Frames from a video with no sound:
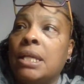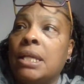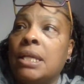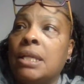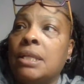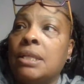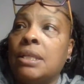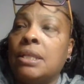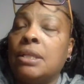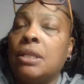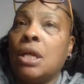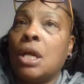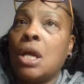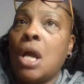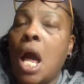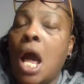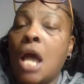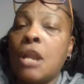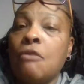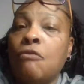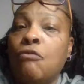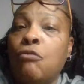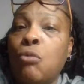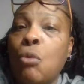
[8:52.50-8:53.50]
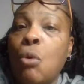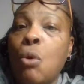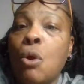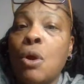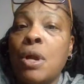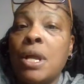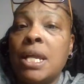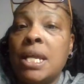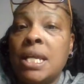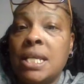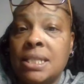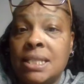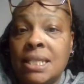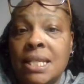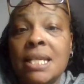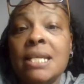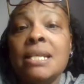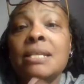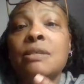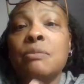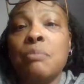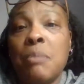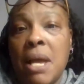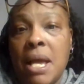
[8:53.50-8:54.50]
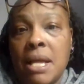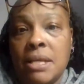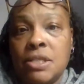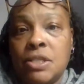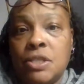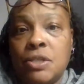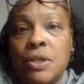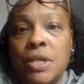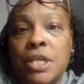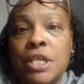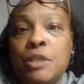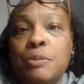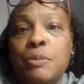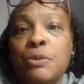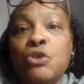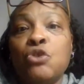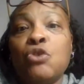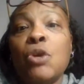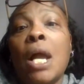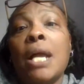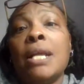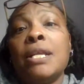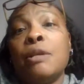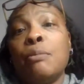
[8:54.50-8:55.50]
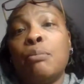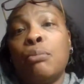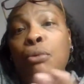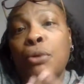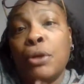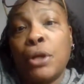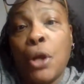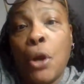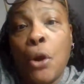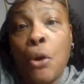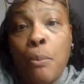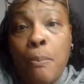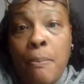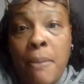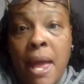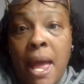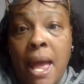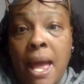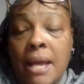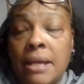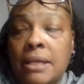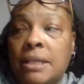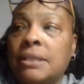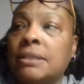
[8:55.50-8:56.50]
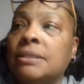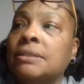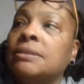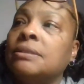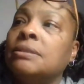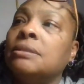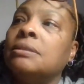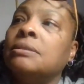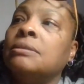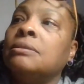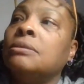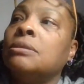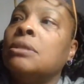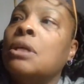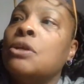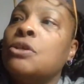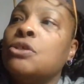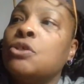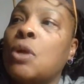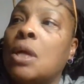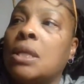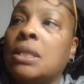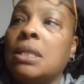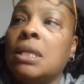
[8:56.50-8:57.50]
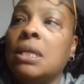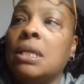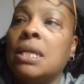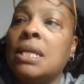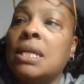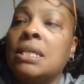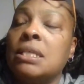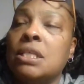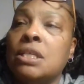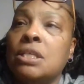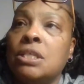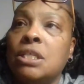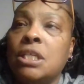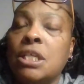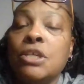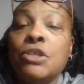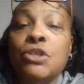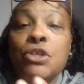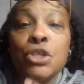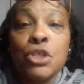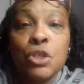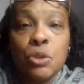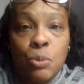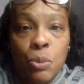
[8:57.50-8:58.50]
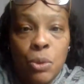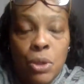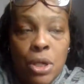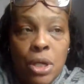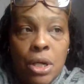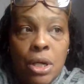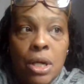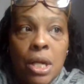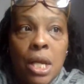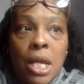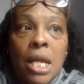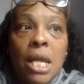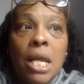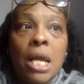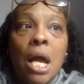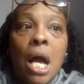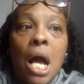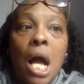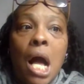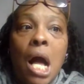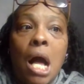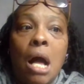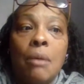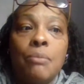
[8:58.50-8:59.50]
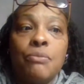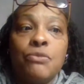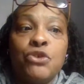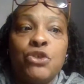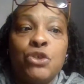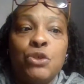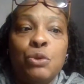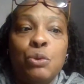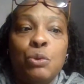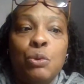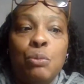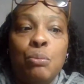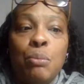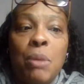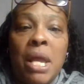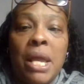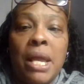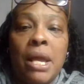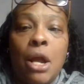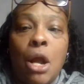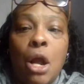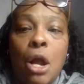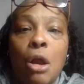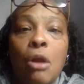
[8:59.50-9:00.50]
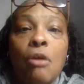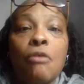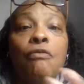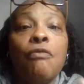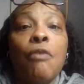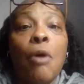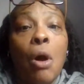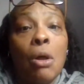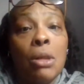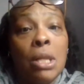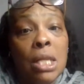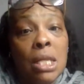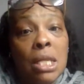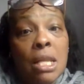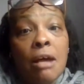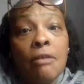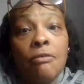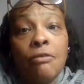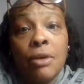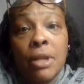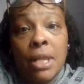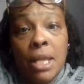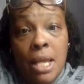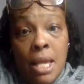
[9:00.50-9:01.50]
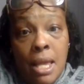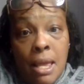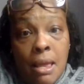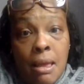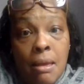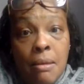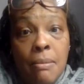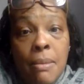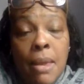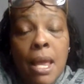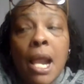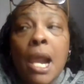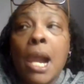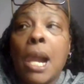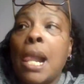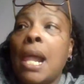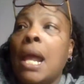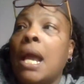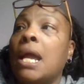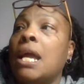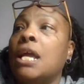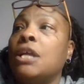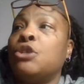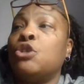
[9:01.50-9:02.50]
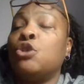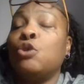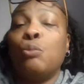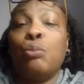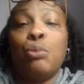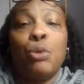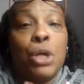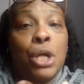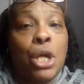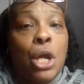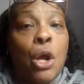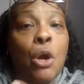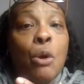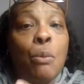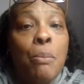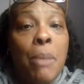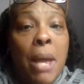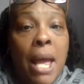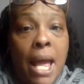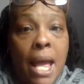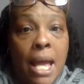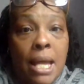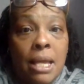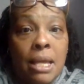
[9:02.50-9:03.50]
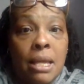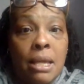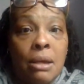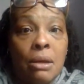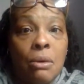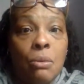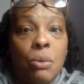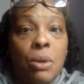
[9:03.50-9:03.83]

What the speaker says: the god of war is his master. He's been trying to bring her back. So I think his intentions were to make her fall in love with him and to bring her back with